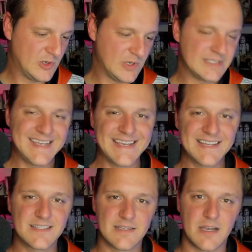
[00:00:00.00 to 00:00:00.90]
taking
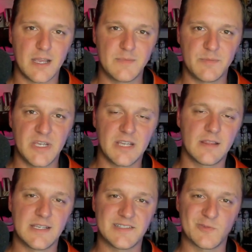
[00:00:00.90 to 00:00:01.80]
the time to make
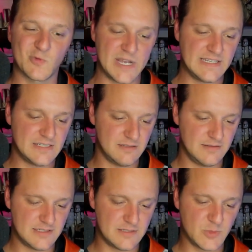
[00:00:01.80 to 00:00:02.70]
things right
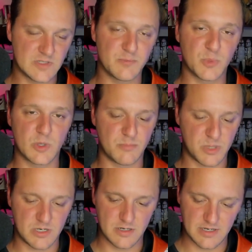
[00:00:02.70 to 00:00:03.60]
is the most important part,